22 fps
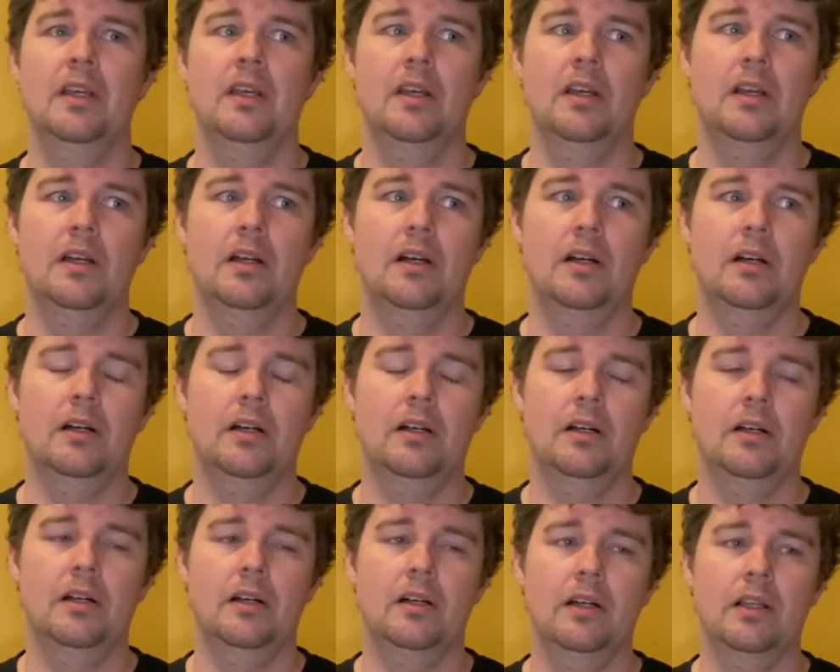
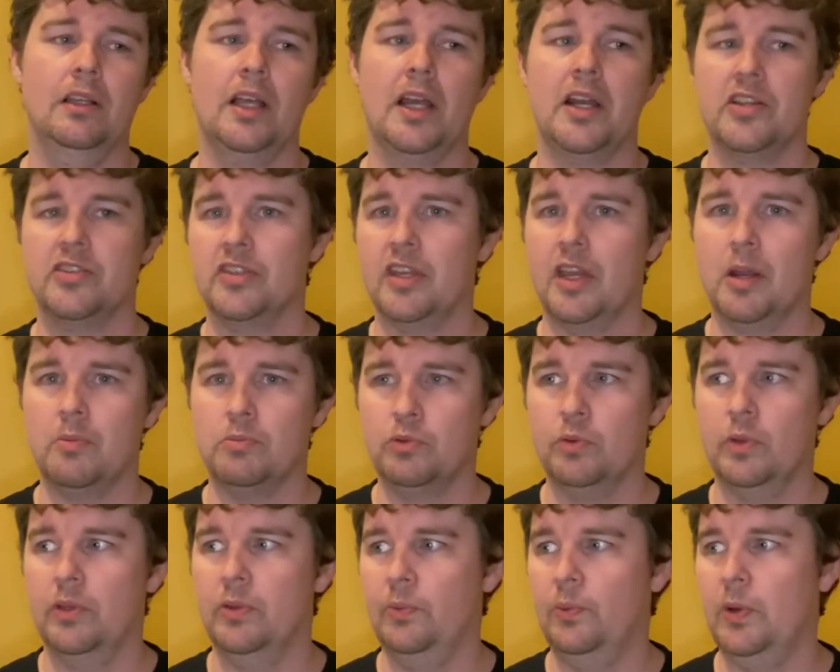
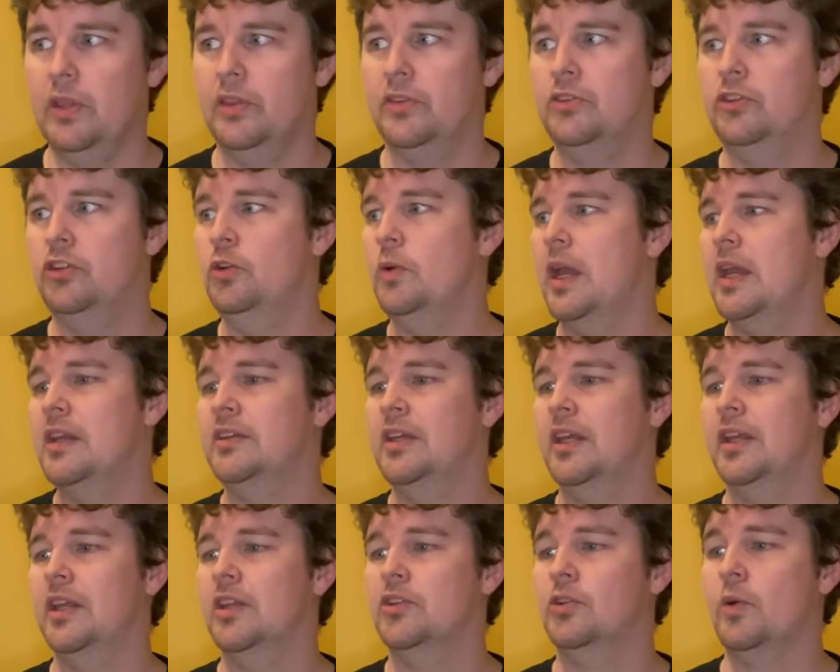setups with two
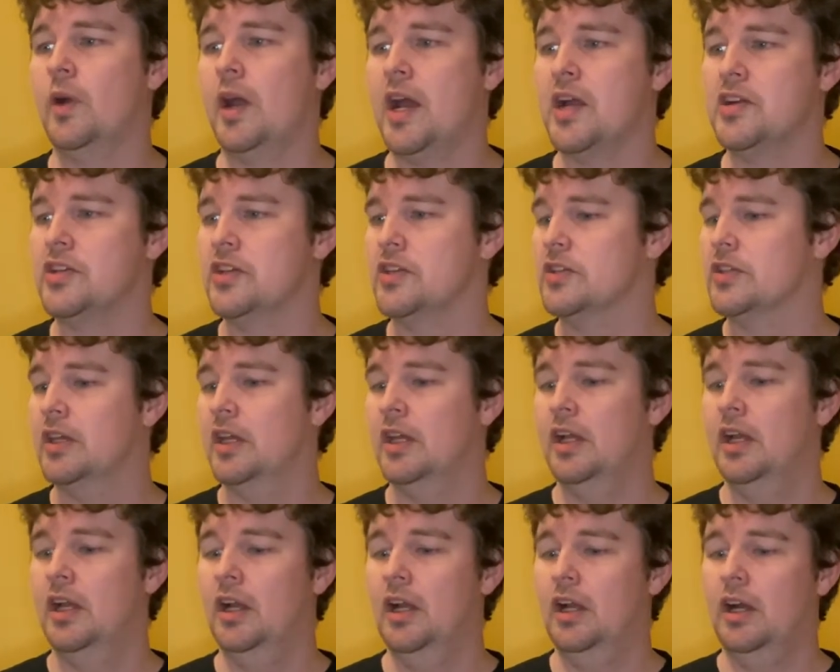18-inch crashes.
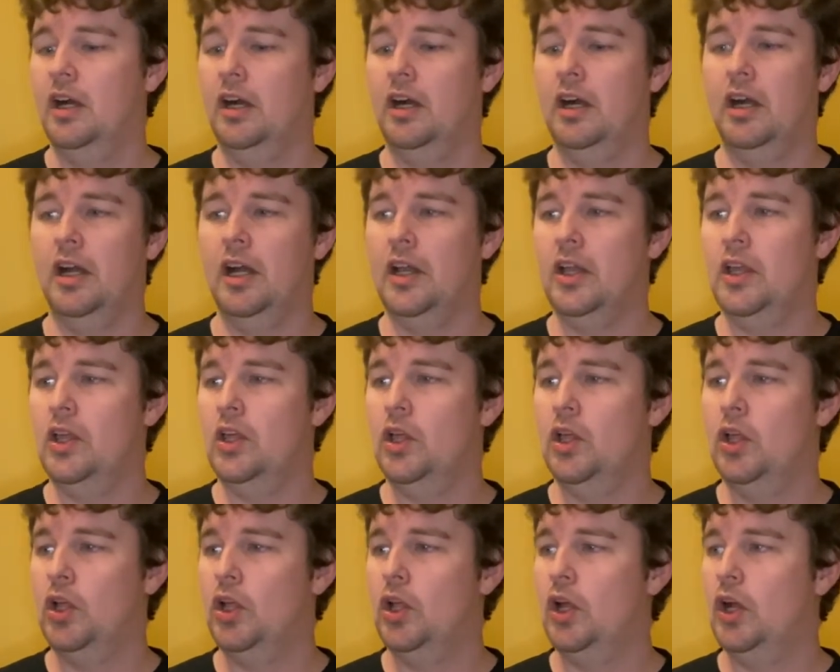
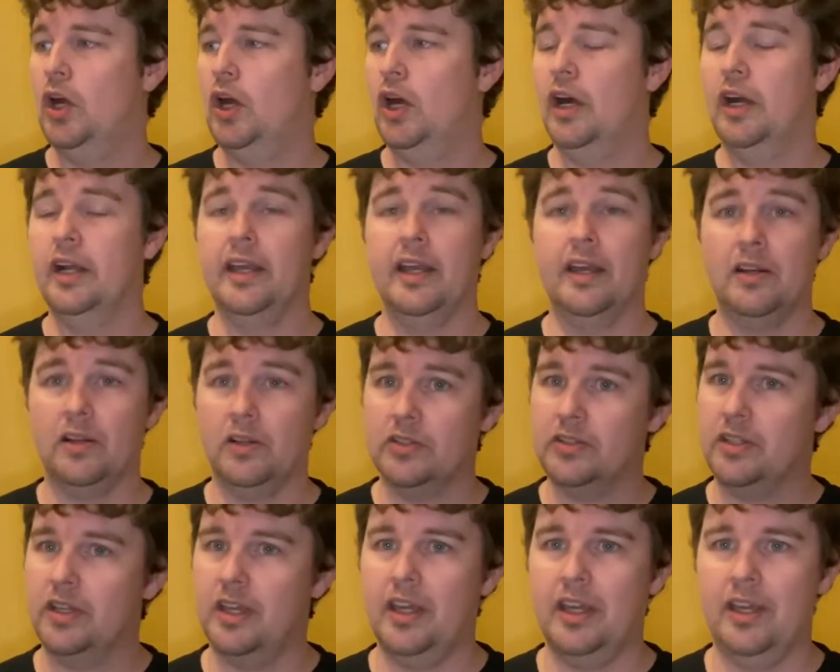Again, I'll
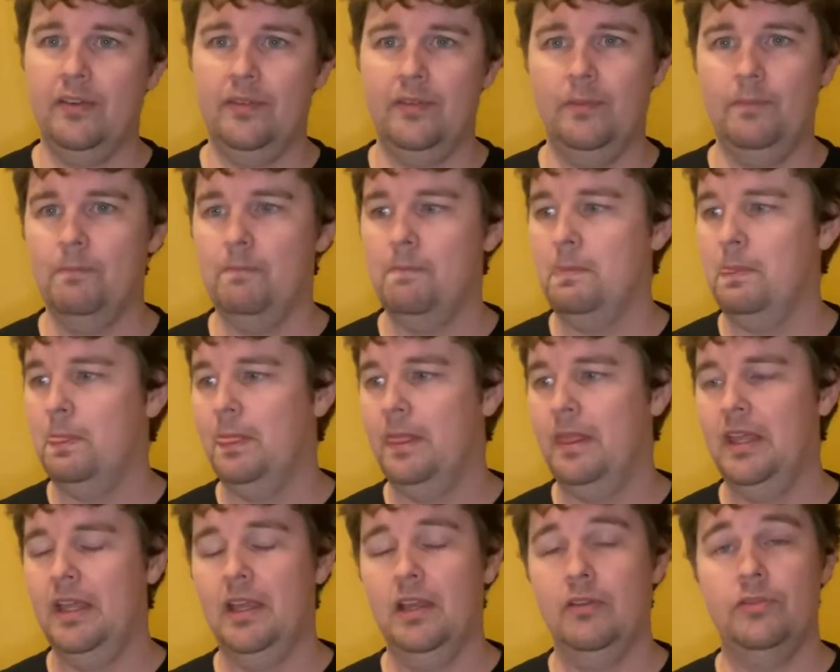say,
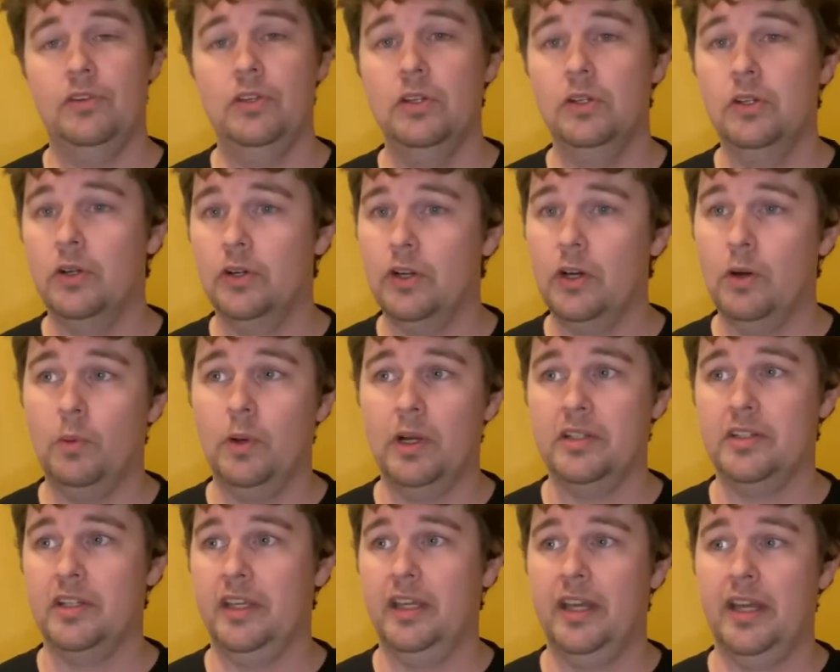if you don't know what
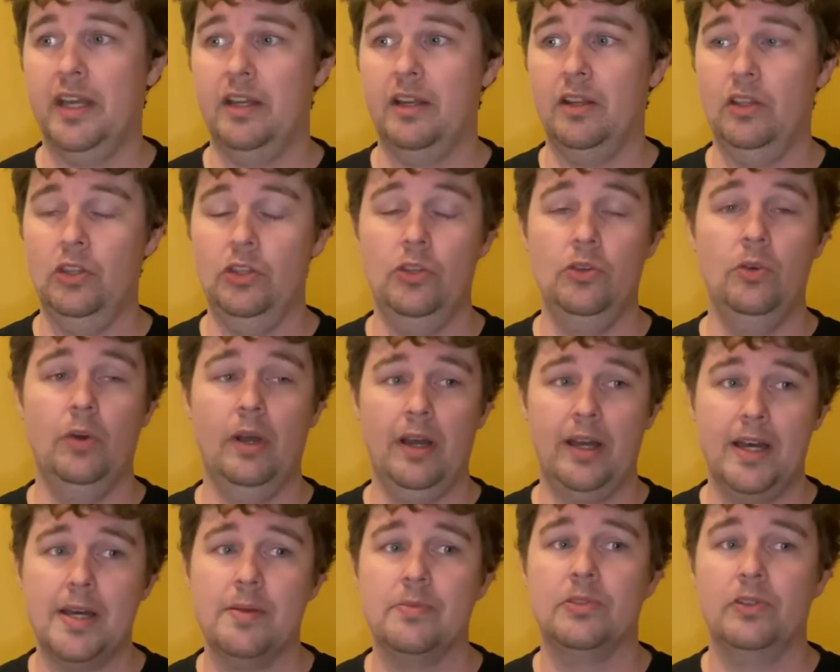to get, you
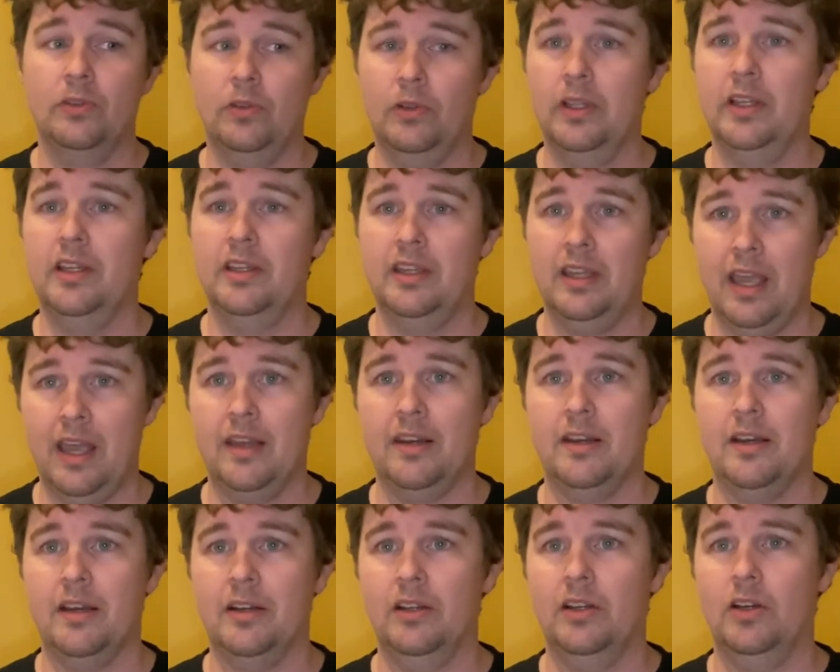absolutely
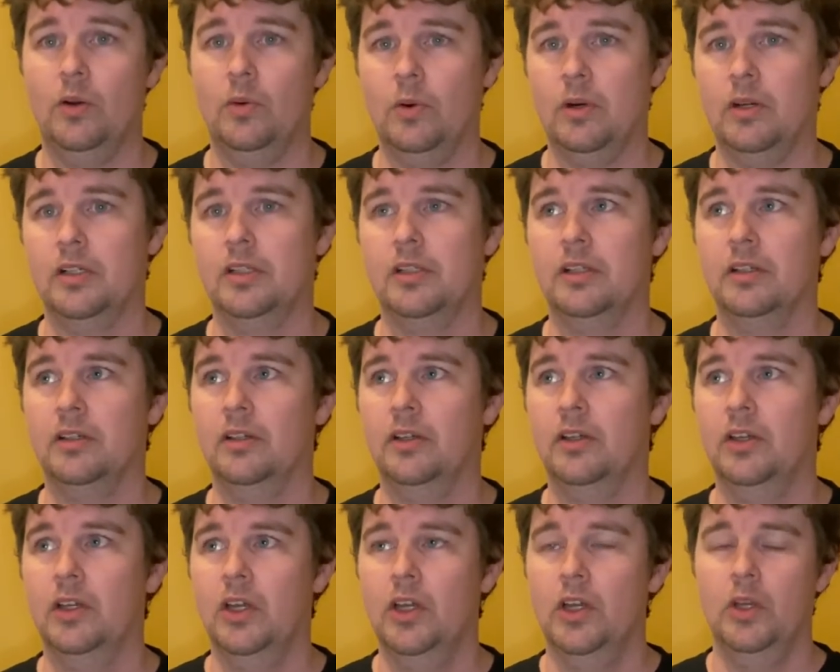cannot go wrong
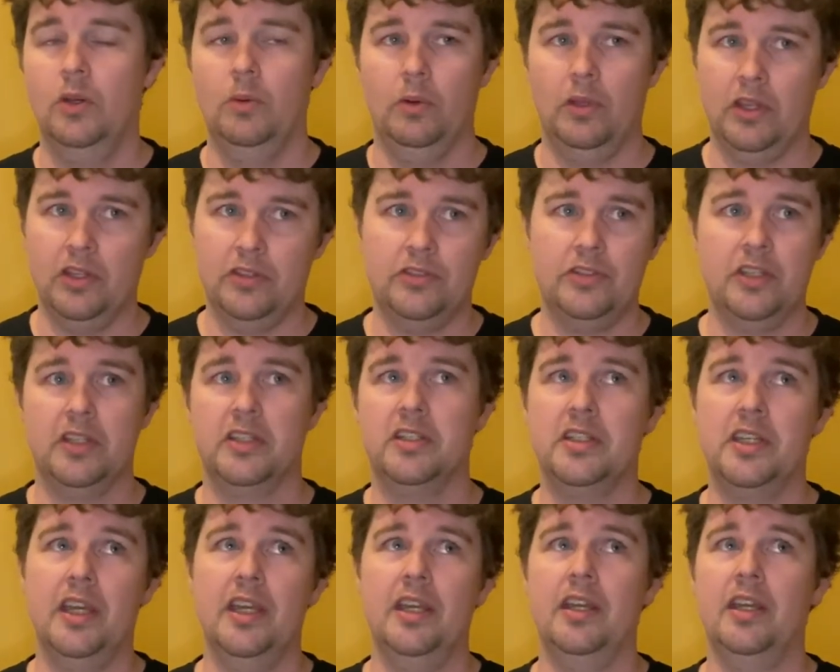with a
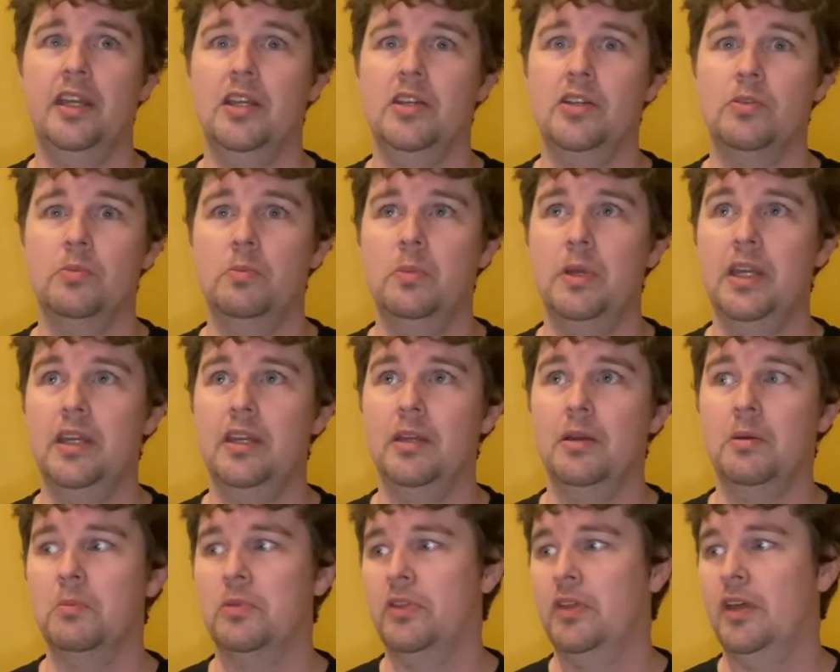16-inch
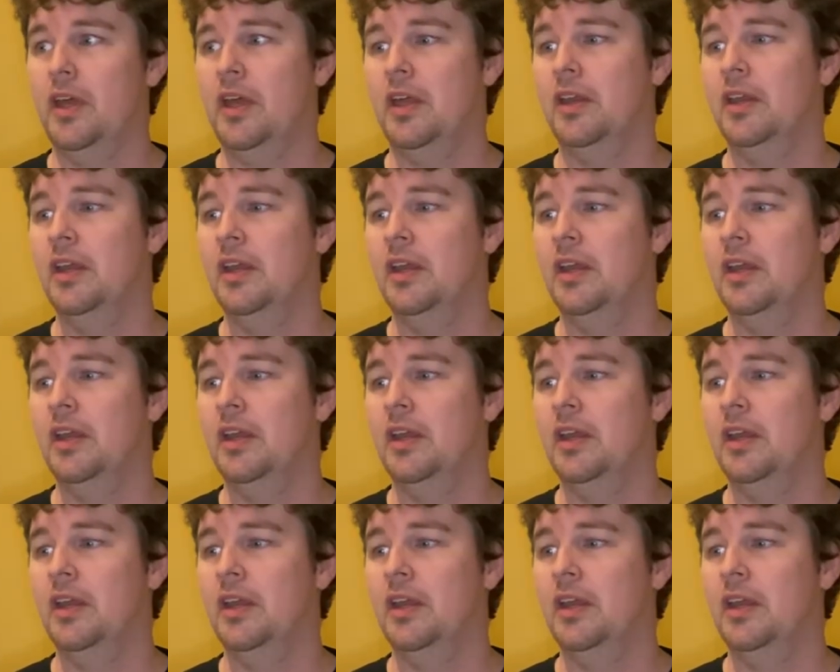medium thin